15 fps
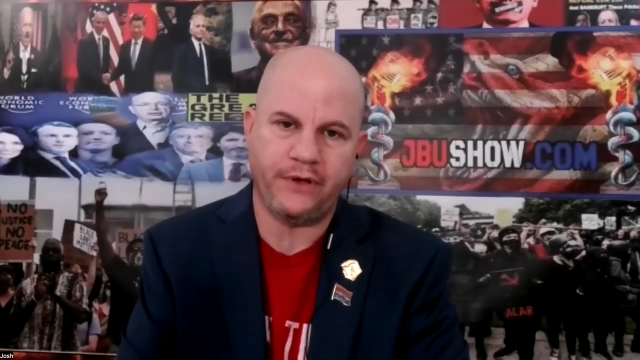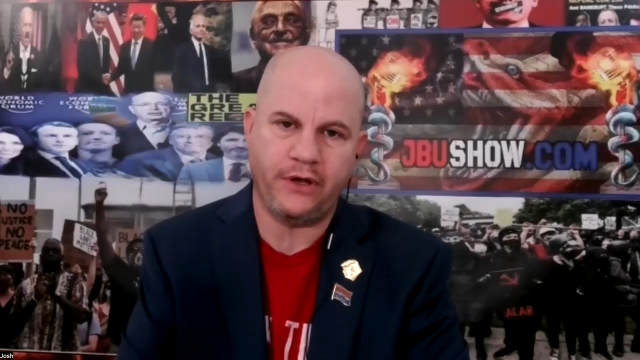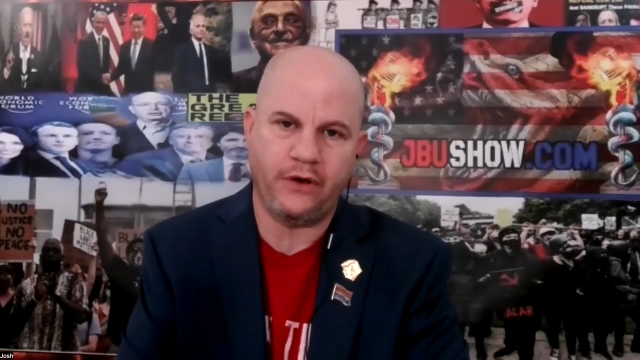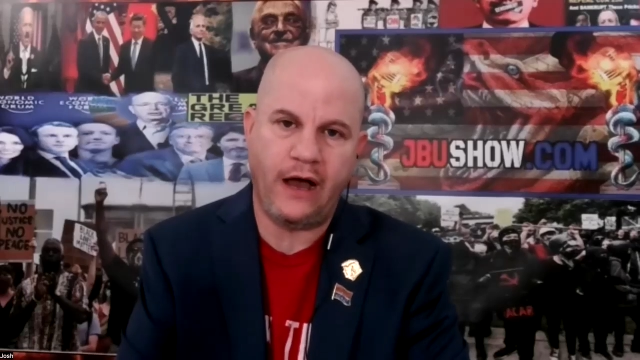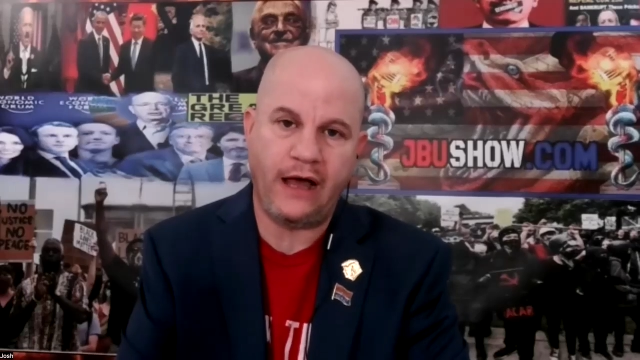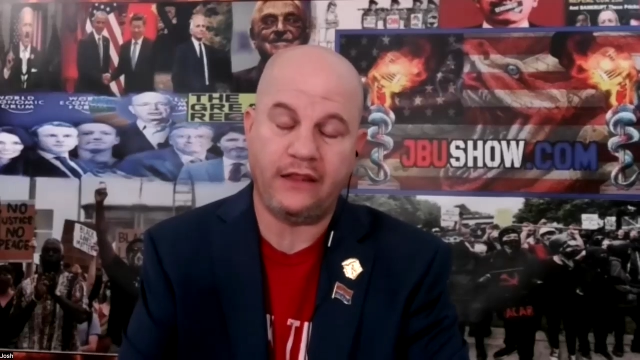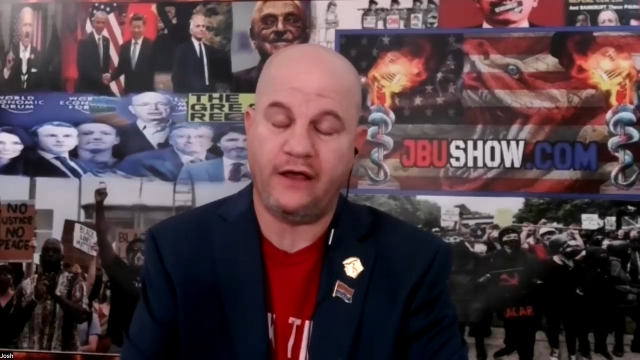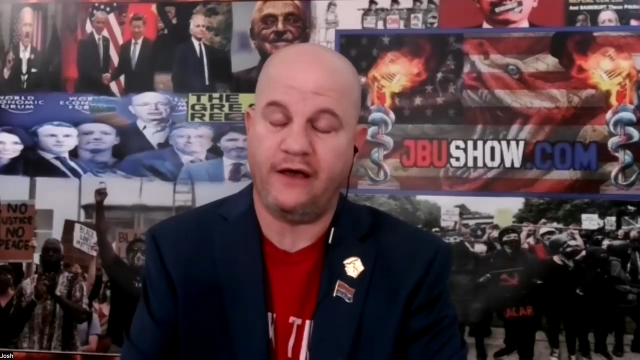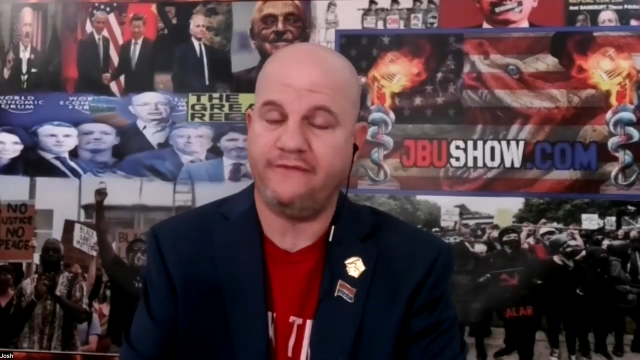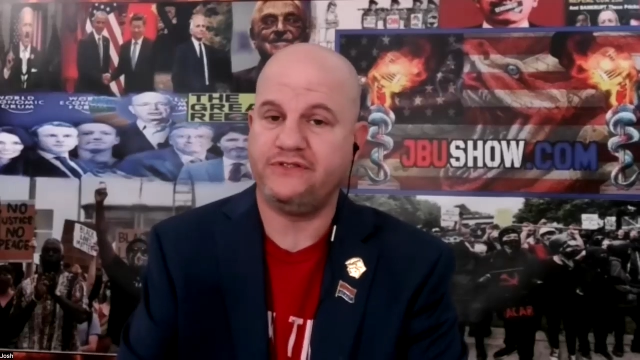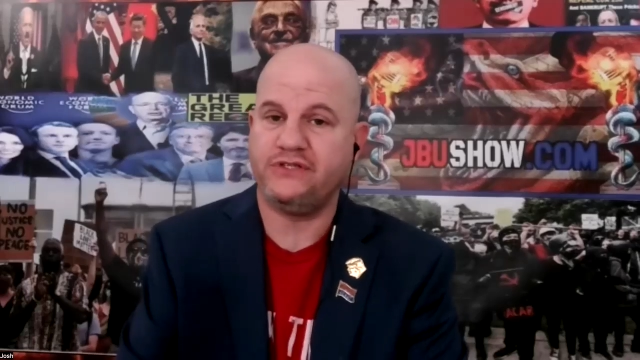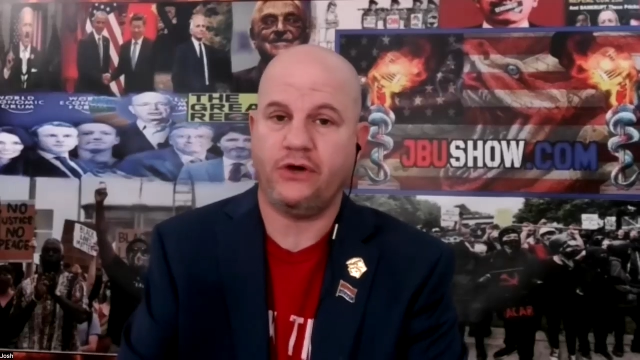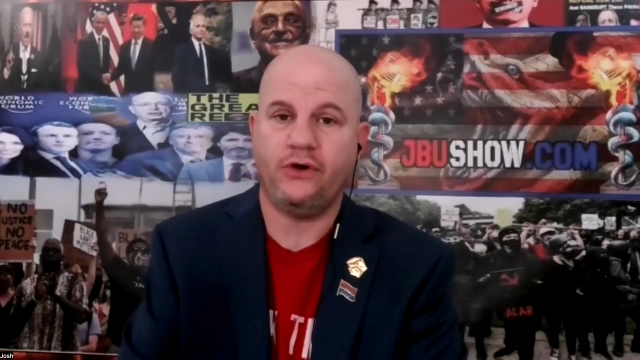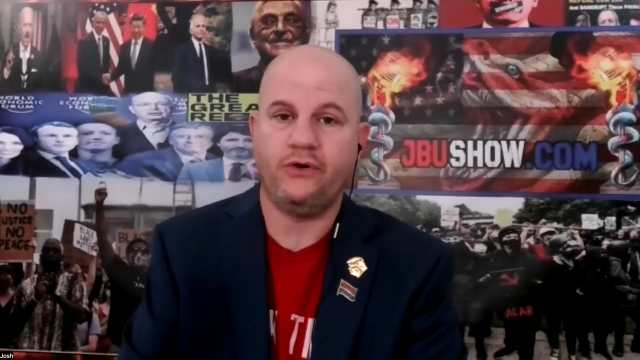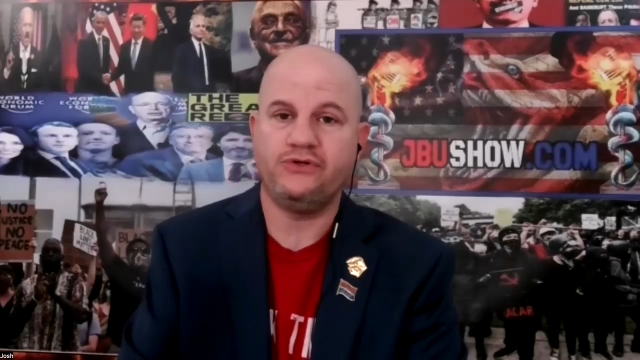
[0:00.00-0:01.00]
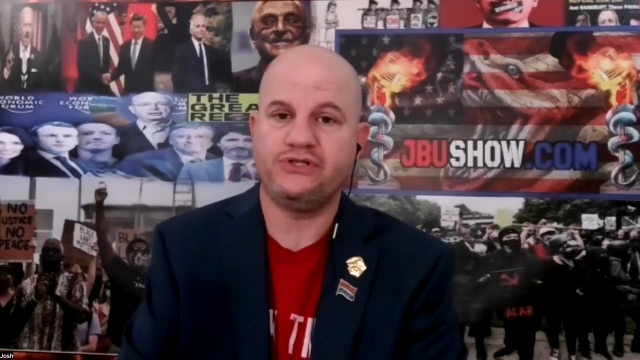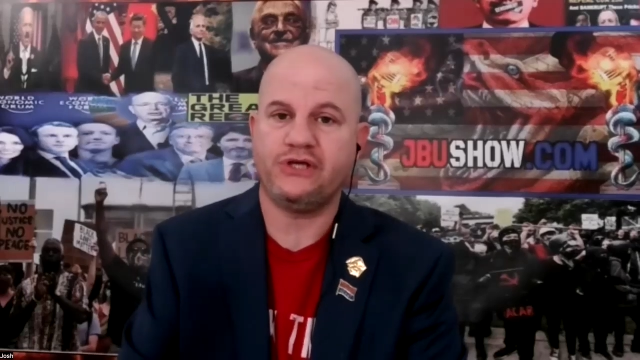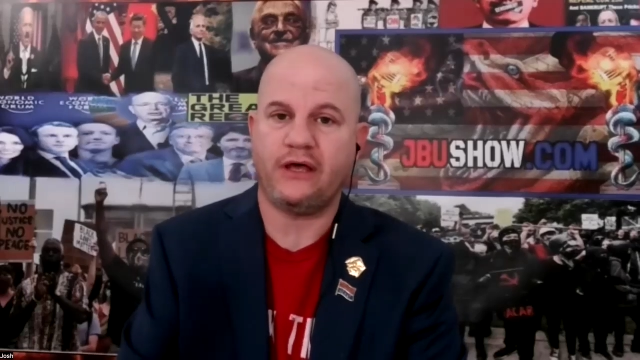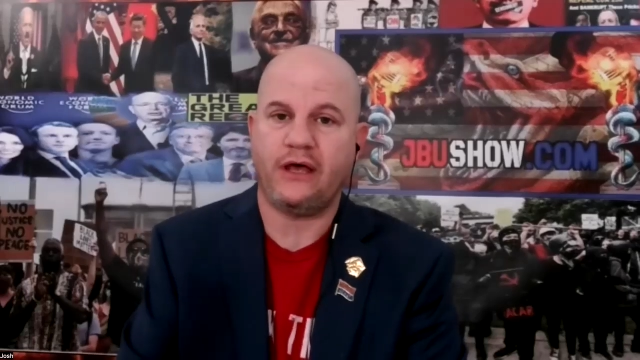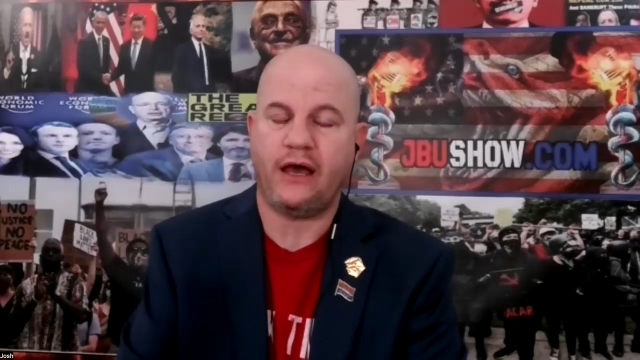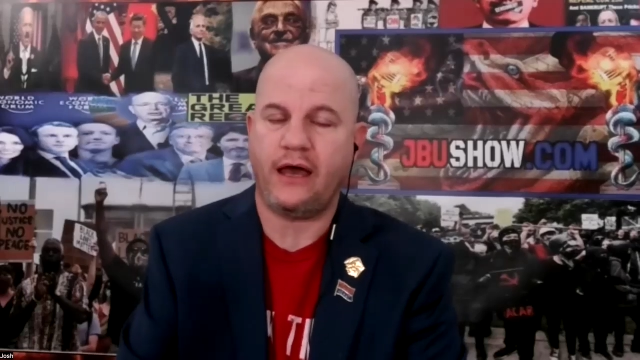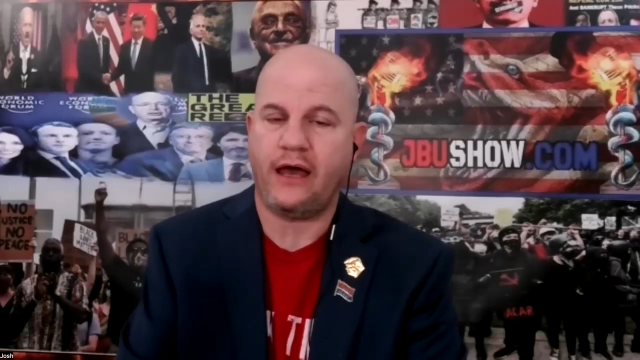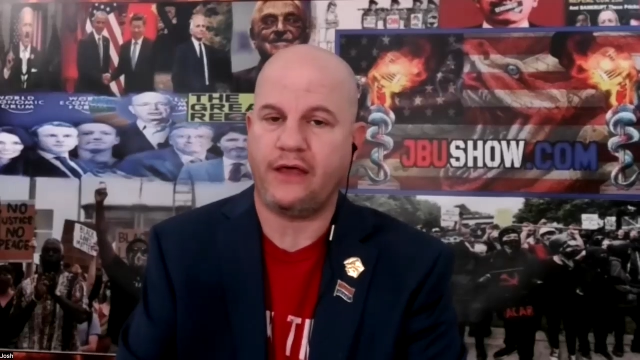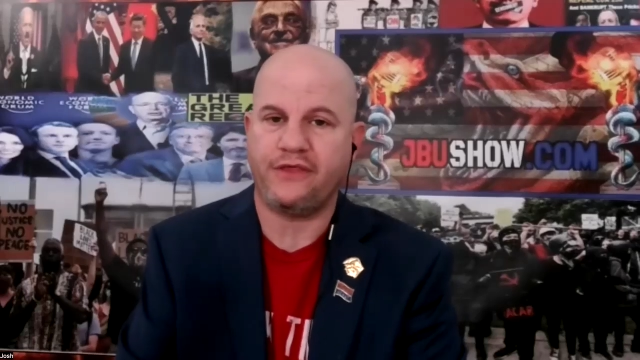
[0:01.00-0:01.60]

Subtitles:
I love Doge. I